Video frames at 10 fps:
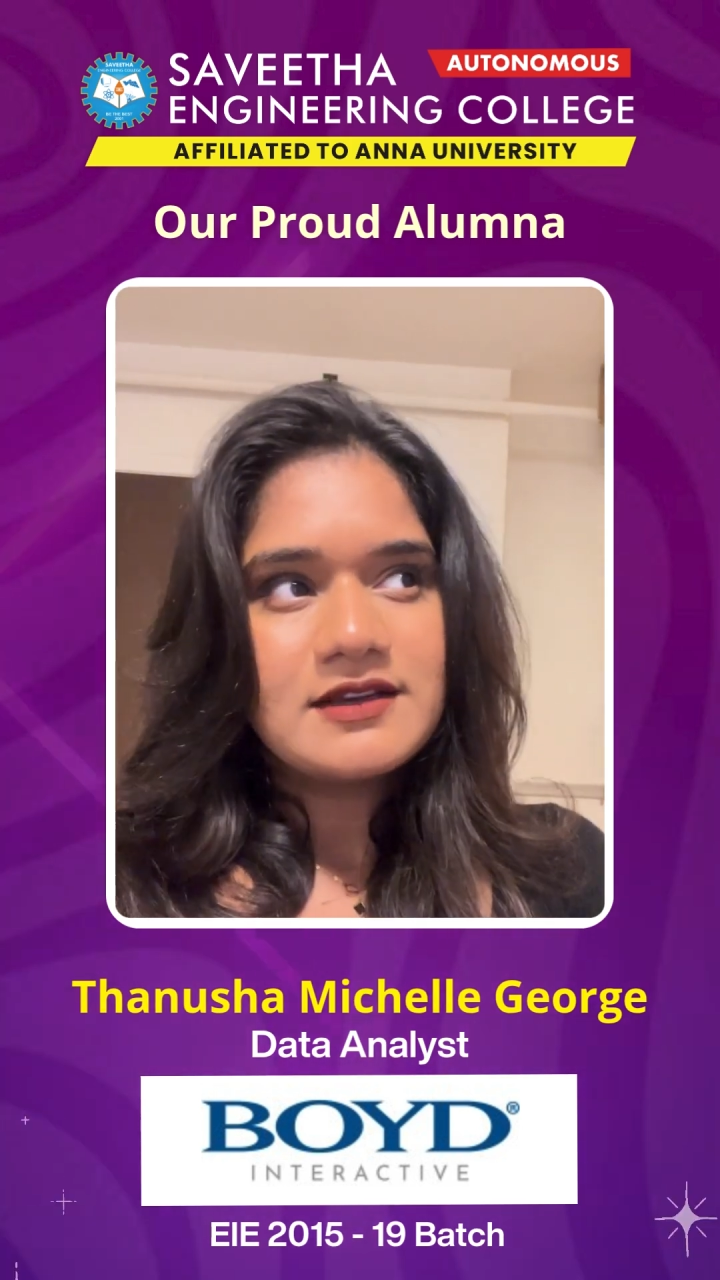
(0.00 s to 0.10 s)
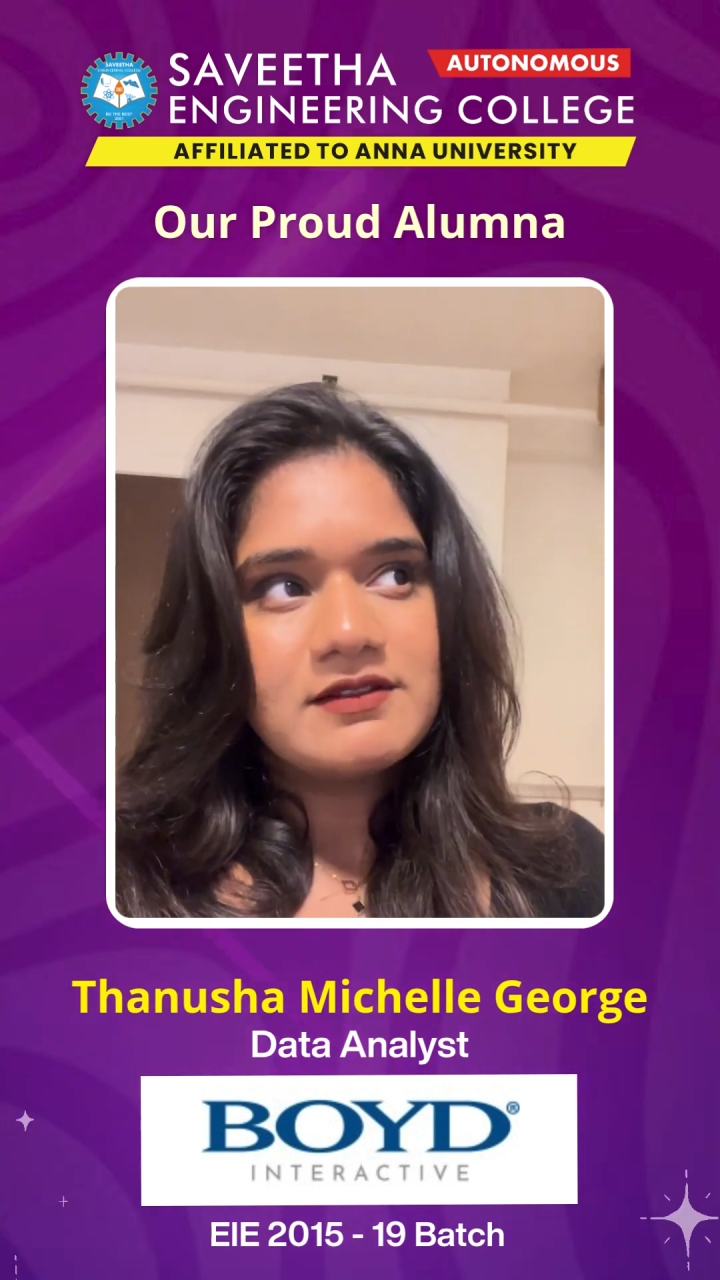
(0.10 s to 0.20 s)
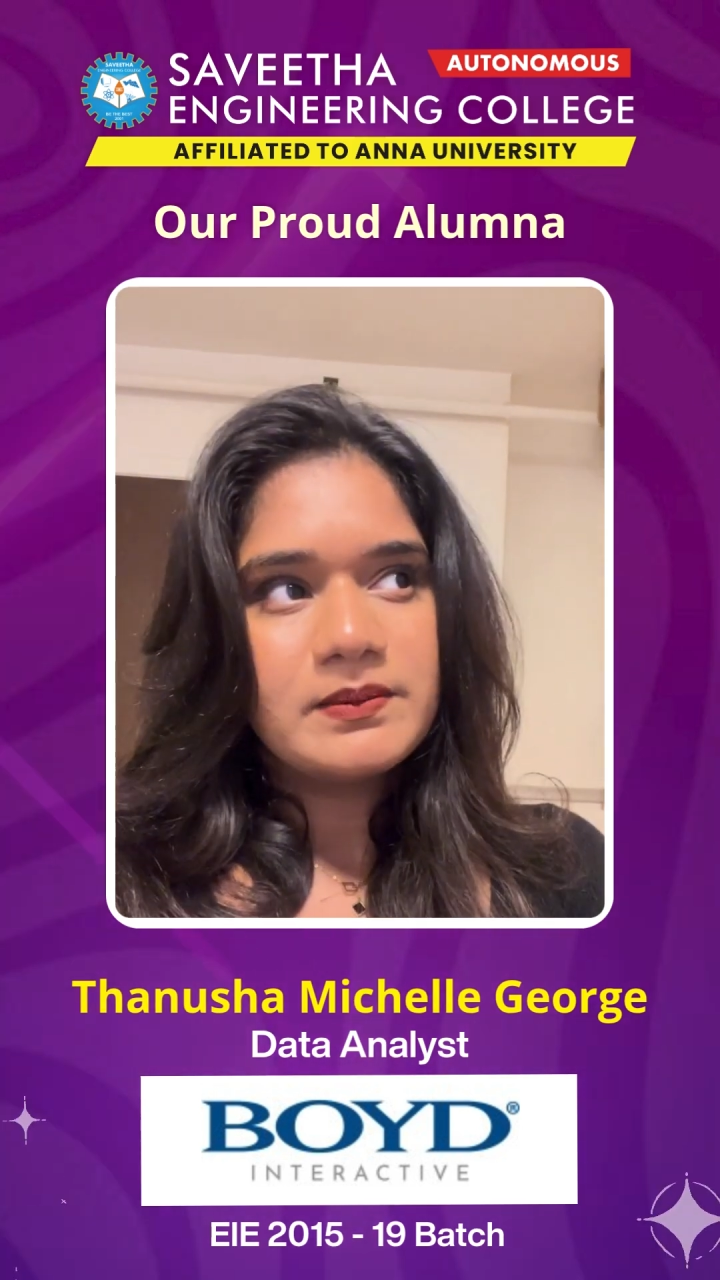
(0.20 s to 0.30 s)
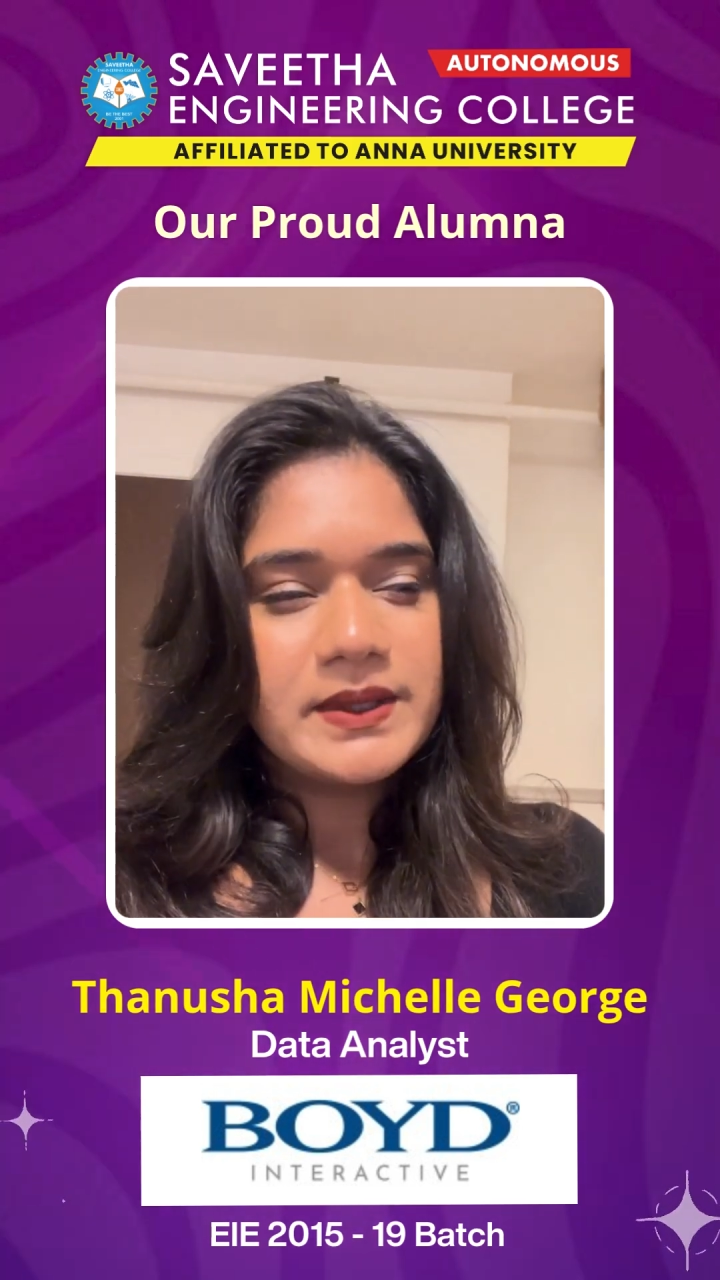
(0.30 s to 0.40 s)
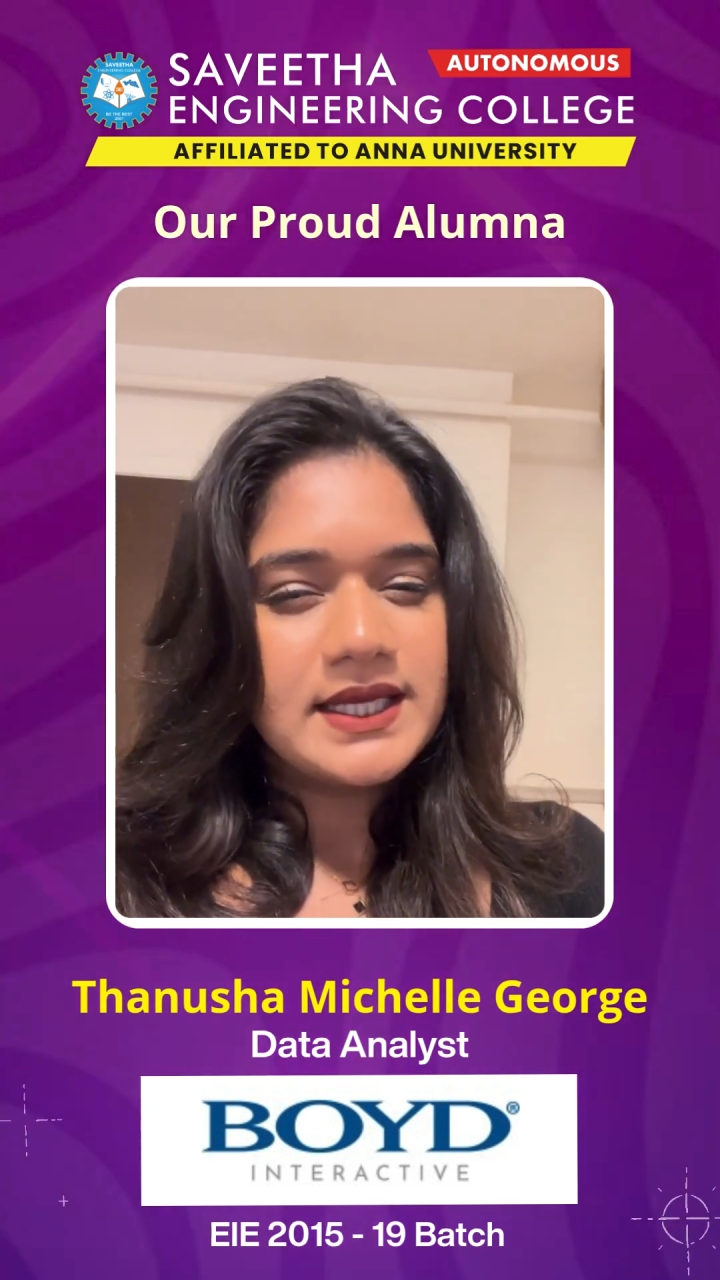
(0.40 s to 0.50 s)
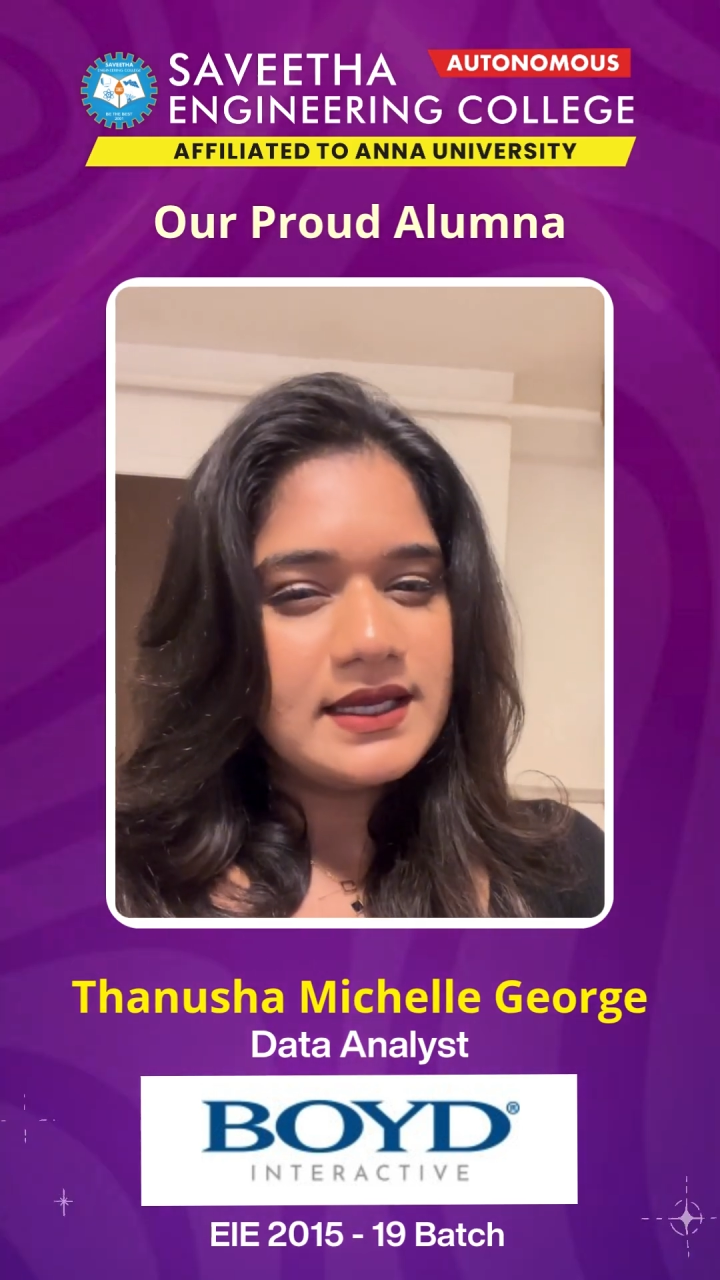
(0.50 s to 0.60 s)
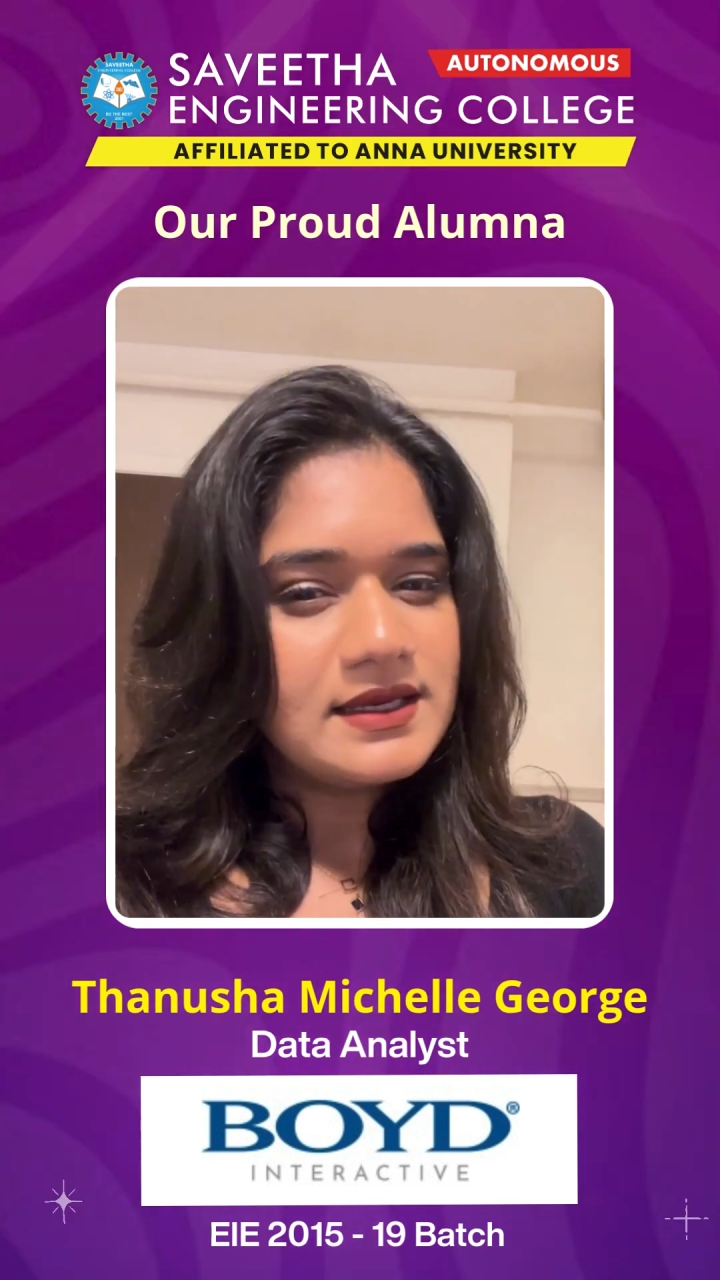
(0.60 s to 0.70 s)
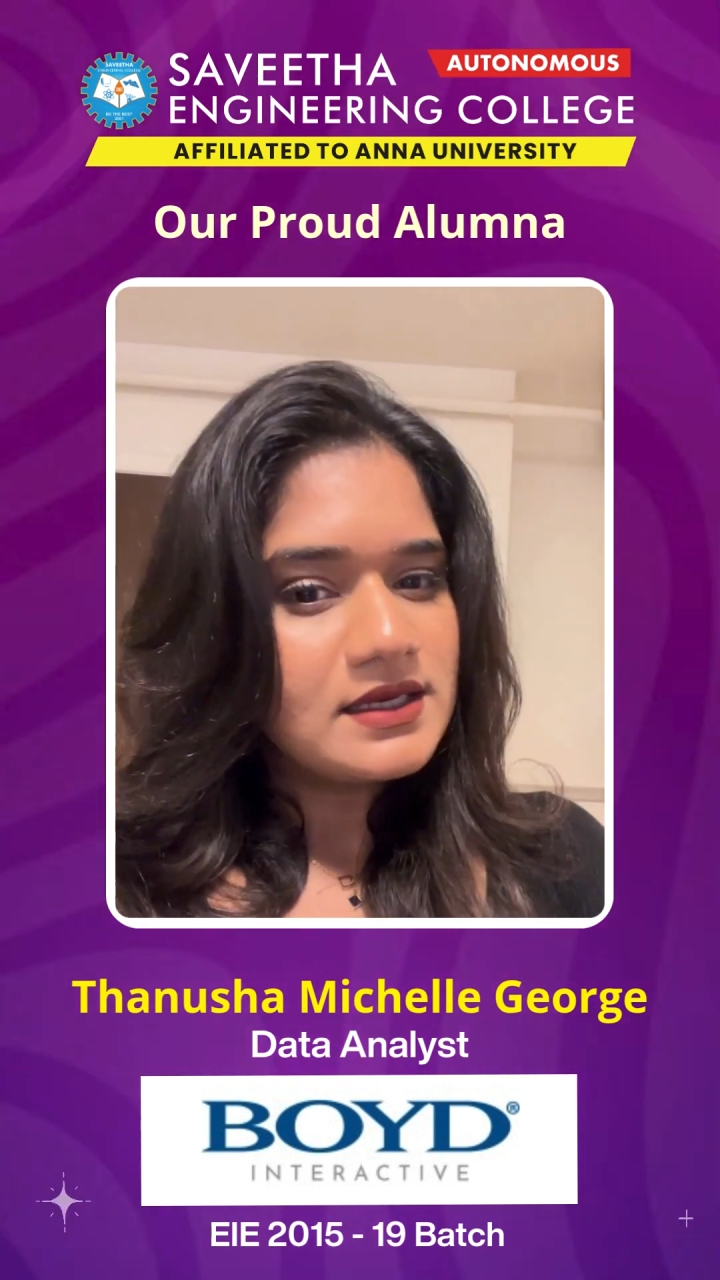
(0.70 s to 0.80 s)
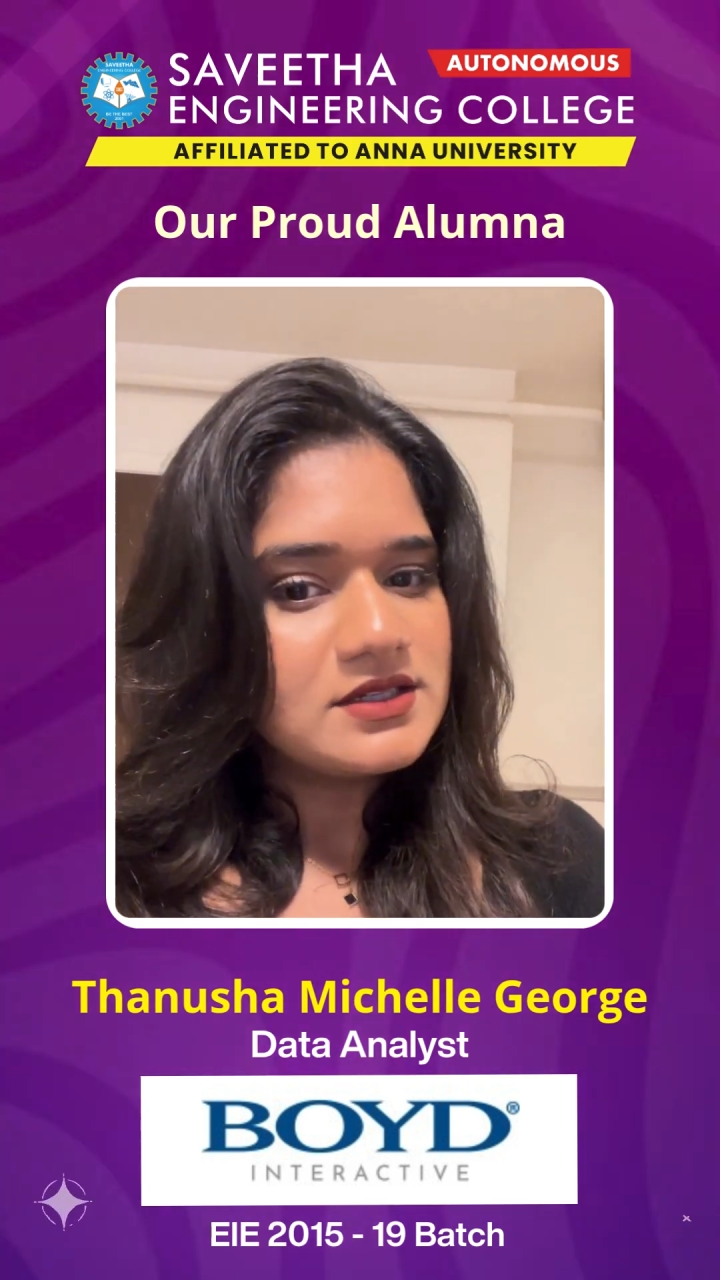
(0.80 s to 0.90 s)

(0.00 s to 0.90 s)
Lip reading: develop a keen